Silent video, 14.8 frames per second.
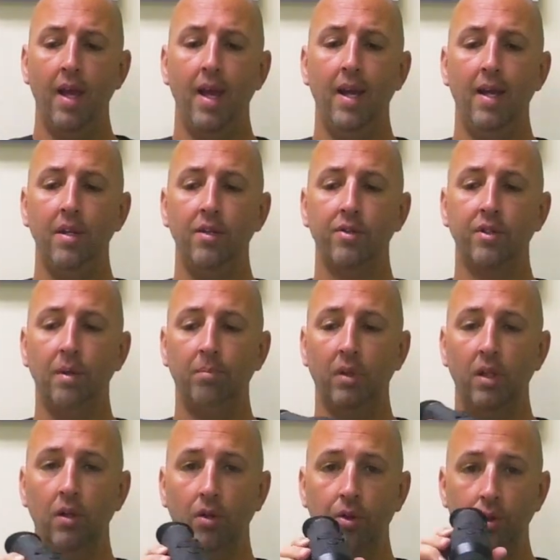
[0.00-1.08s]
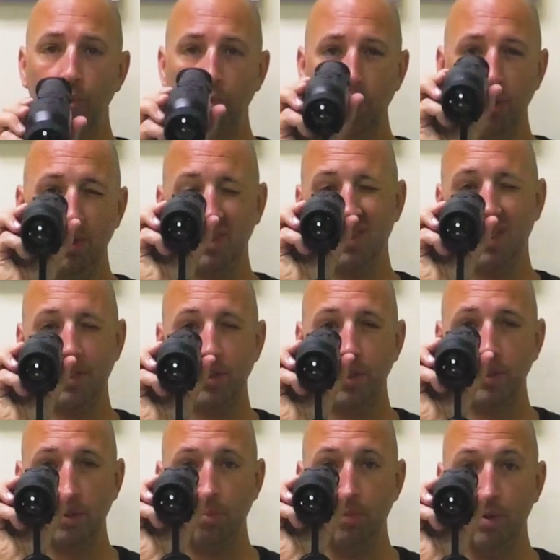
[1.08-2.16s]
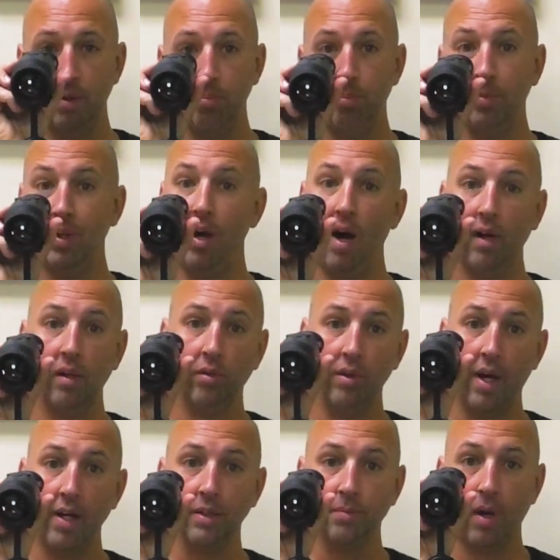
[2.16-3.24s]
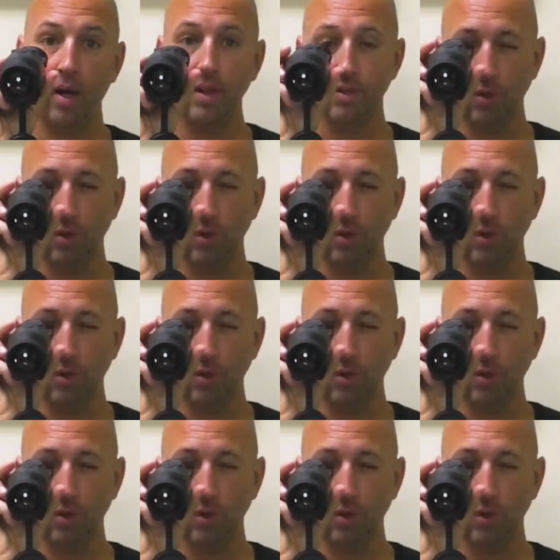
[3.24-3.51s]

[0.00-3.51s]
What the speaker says: and you simply look through it. Essentially it's a monocular, not a spotting